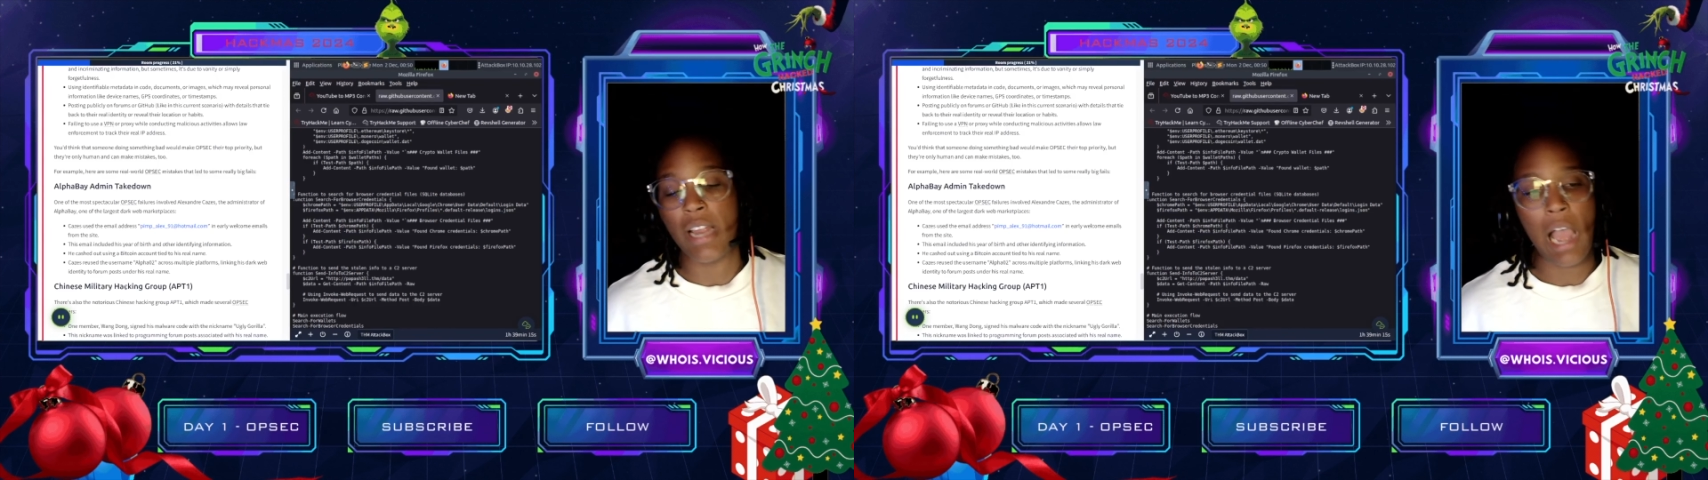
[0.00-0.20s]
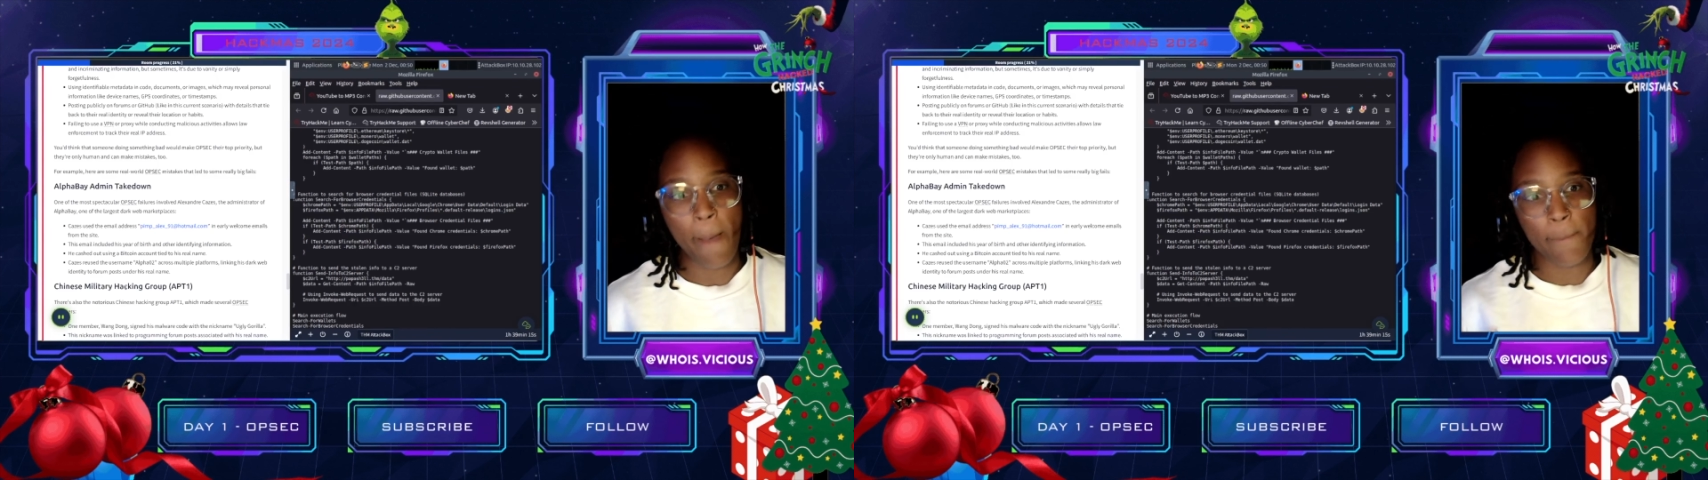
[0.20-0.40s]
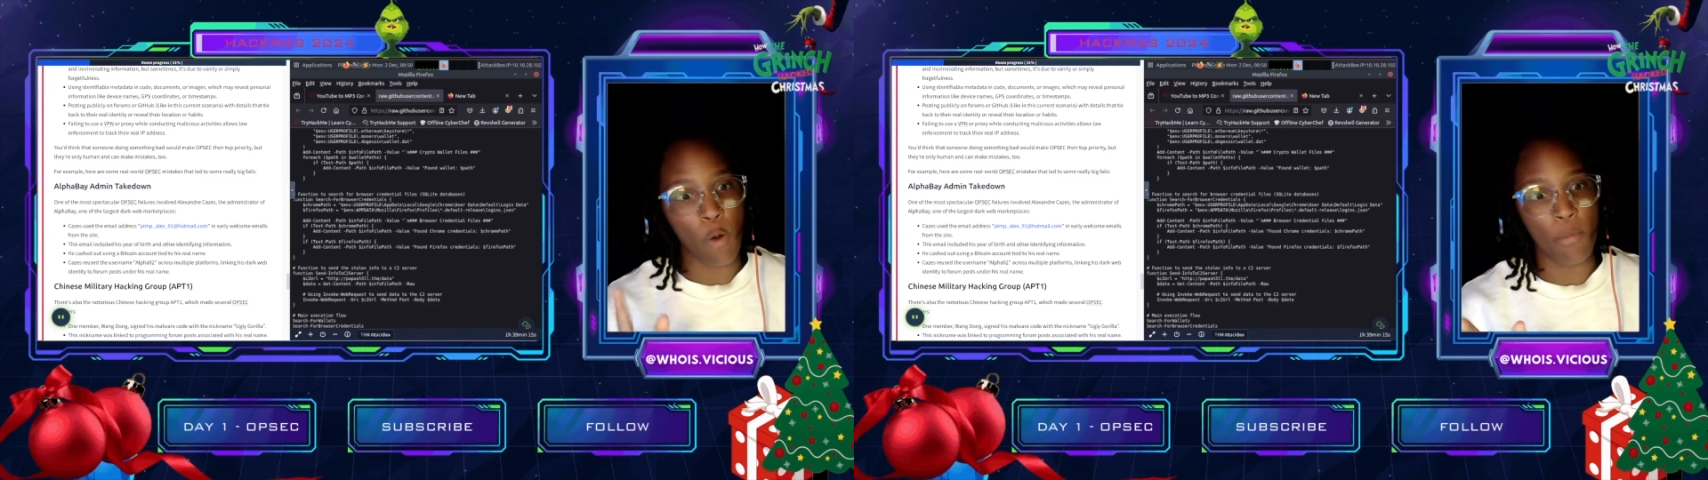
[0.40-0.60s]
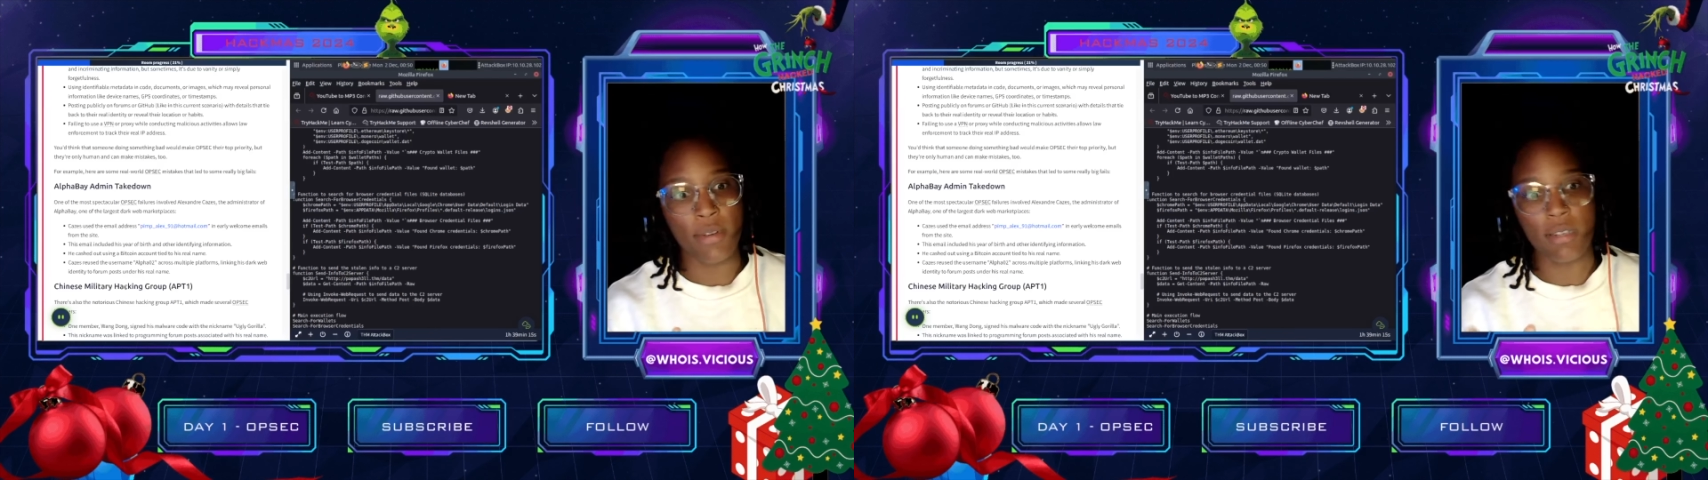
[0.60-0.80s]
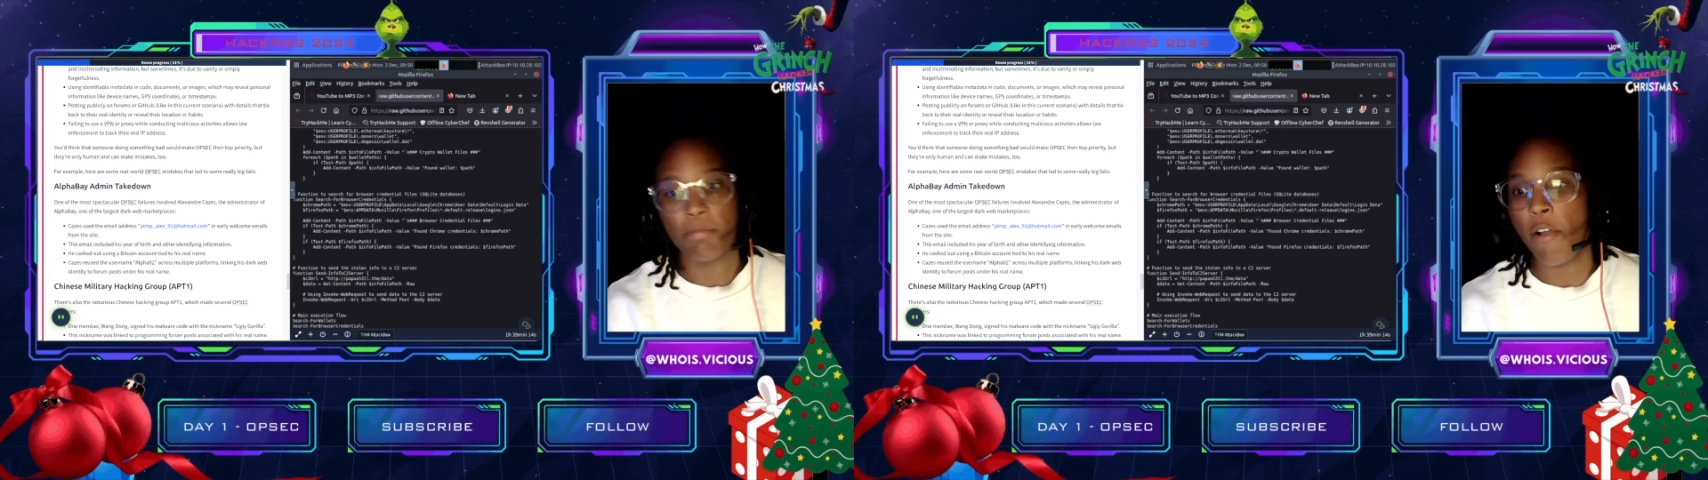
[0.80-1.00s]
I'm gonna be
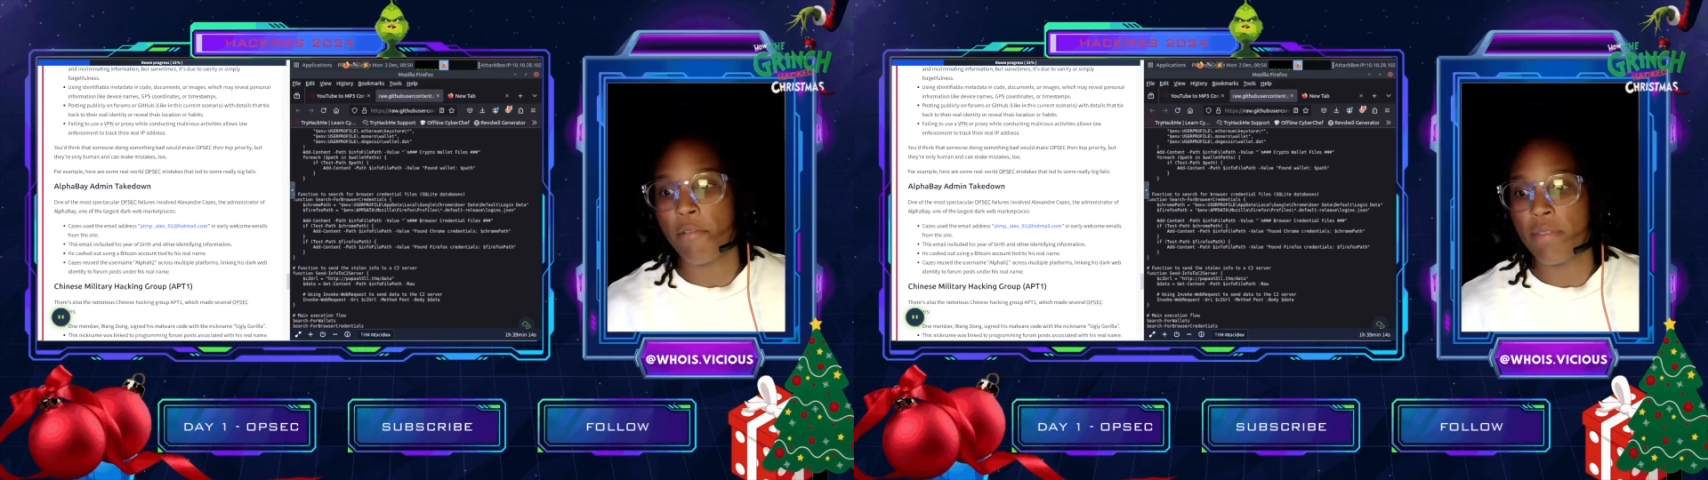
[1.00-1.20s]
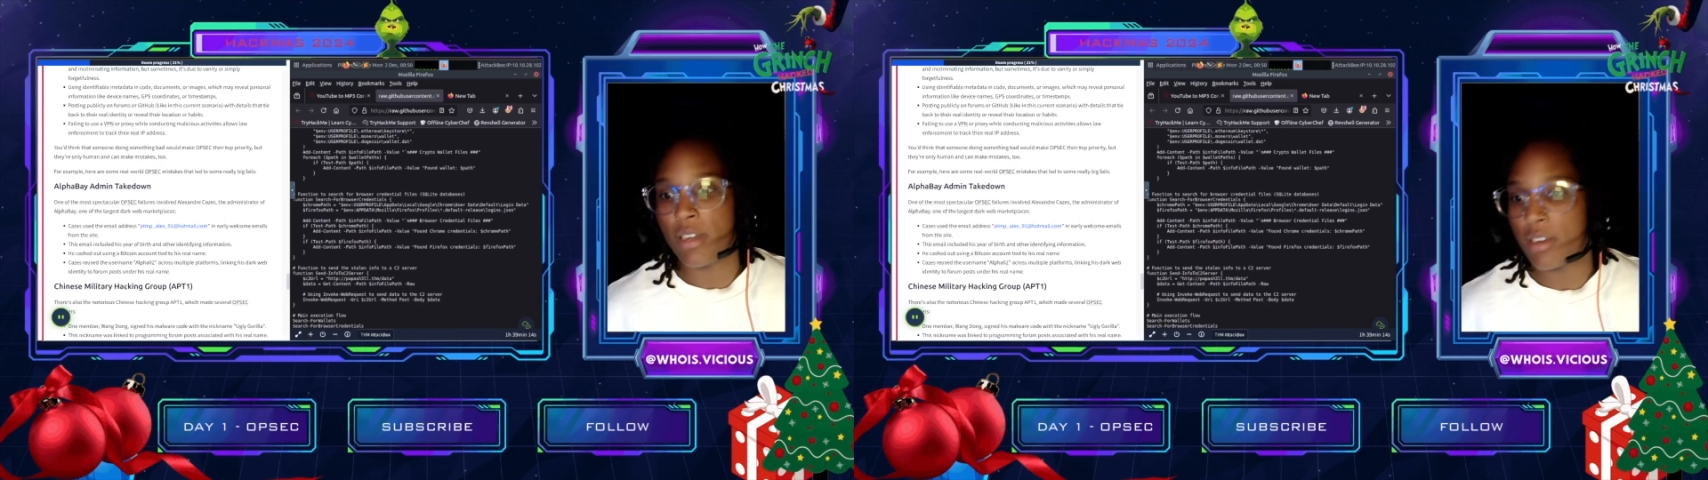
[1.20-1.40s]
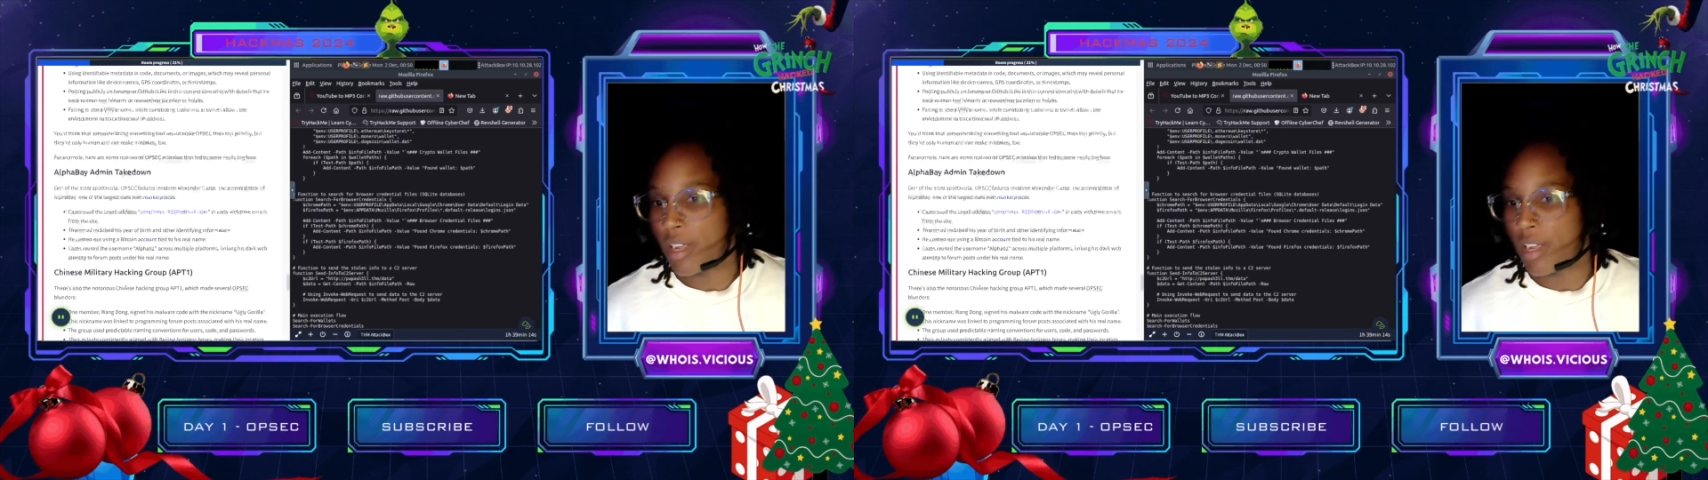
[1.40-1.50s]
smart with it.